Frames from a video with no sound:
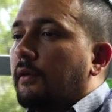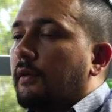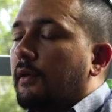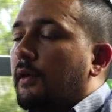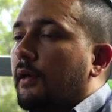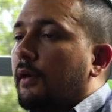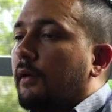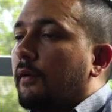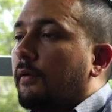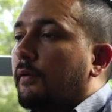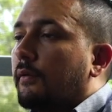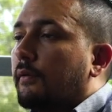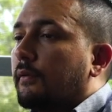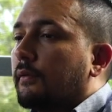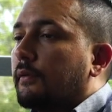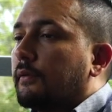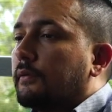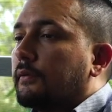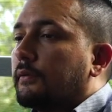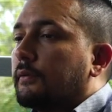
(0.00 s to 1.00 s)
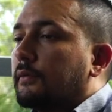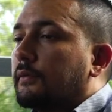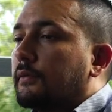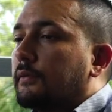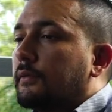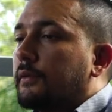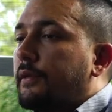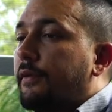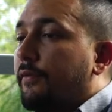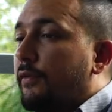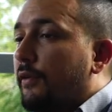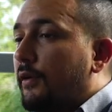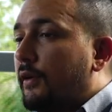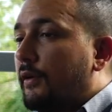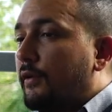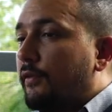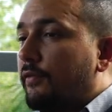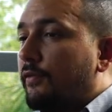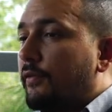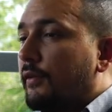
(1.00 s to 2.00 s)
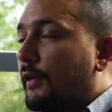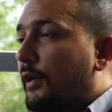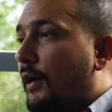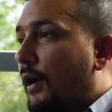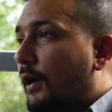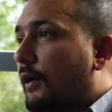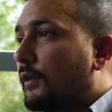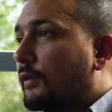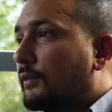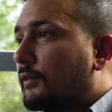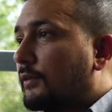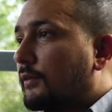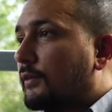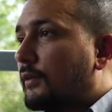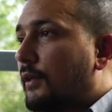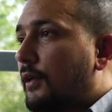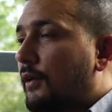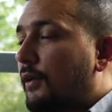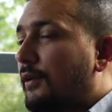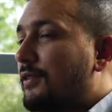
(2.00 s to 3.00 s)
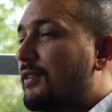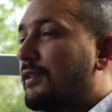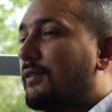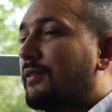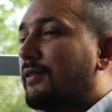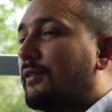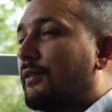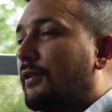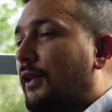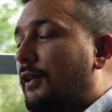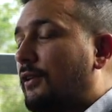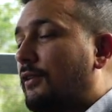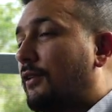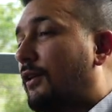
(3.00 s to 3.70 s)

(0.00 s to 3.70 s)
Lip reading: Now, they're very different cars, and I just